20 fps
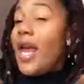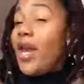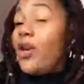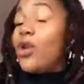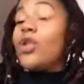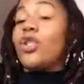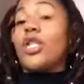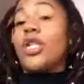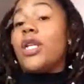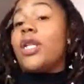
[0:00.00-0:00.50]

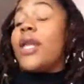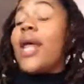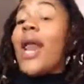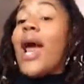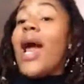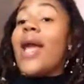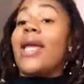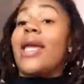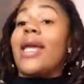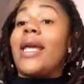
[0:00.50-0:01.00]
energy that
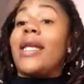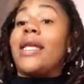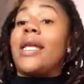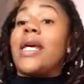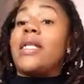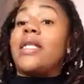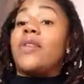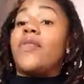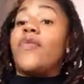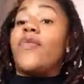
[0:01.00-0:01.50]
I get
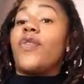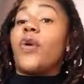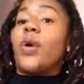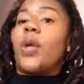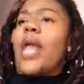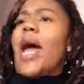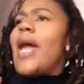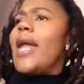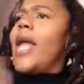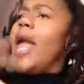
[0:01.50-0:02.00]
doesn't
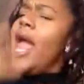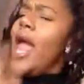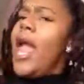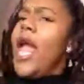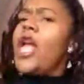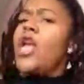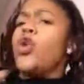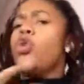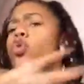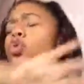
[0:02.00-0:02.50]
feel like,
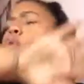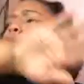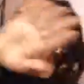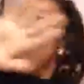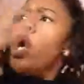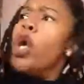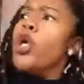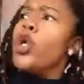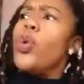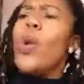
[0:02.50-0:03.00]
hey, you
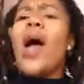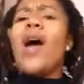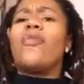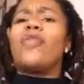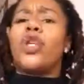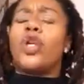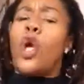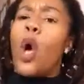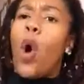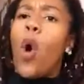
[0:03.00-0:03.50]

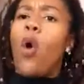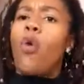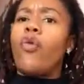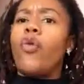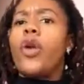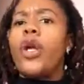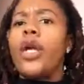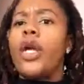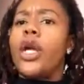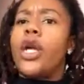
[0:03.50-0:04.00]
have to go
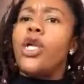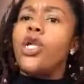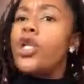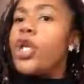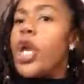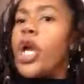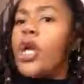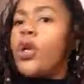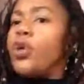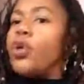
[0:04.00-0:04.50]
over here
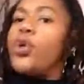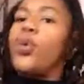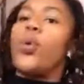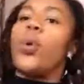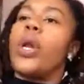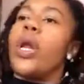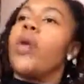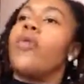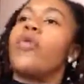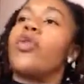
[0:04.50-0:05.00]
and do
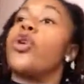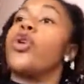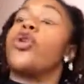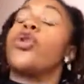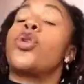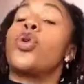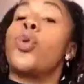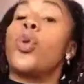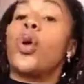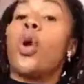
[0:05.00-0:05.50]
whatever
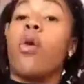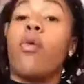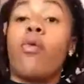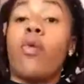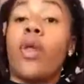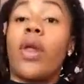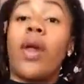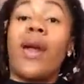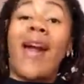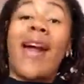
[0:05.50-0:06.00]
you're doing
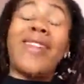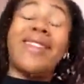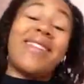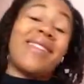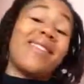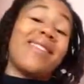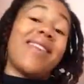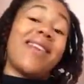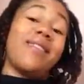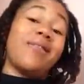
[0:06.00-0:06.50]
over there. I
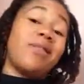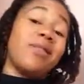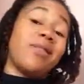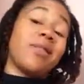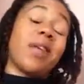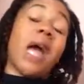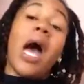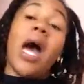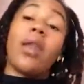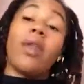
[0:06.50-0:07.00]
think that's
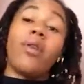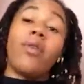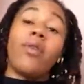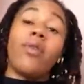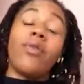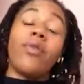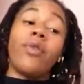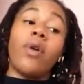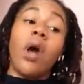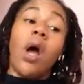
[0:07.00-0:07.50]
just kind
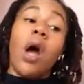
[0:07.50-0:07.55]
of